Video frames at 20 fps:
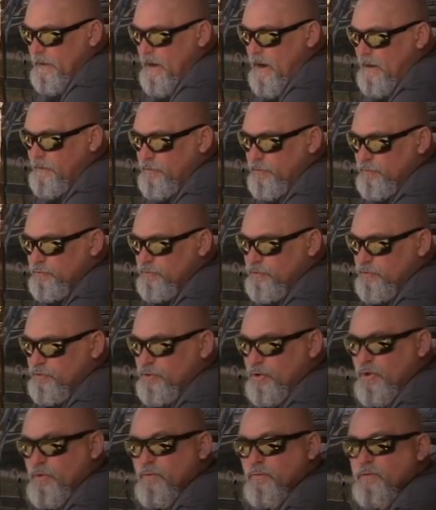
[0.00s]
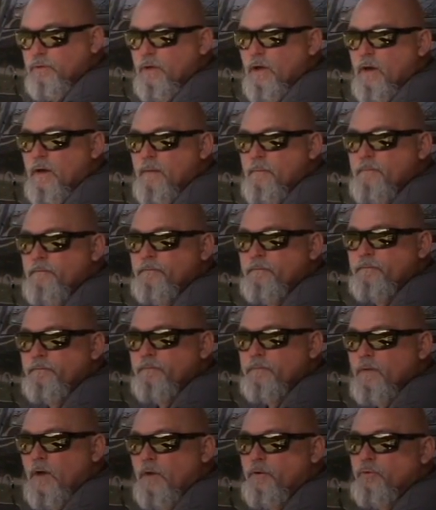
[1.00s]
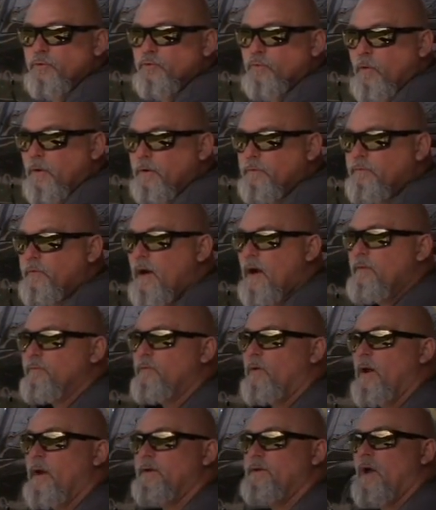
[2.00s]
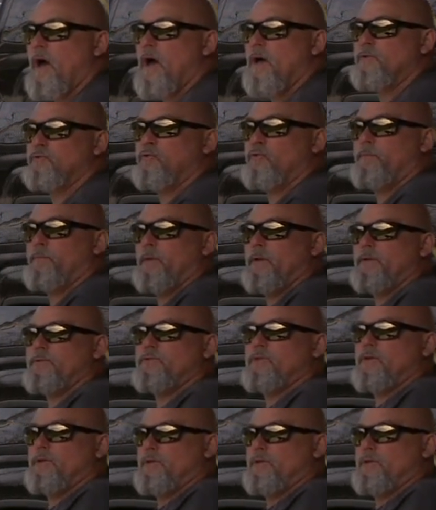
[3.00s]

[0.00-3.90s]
I used to shoot 125 grain Nosler ballistic